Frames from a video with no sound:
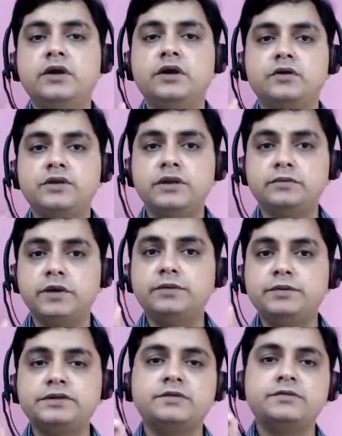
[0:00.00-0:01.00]
Now there may be
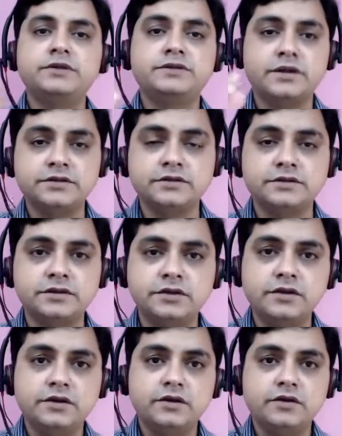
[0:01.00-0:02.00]
some instances
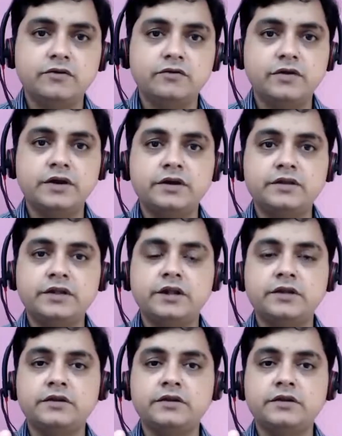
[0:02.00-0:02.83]
where the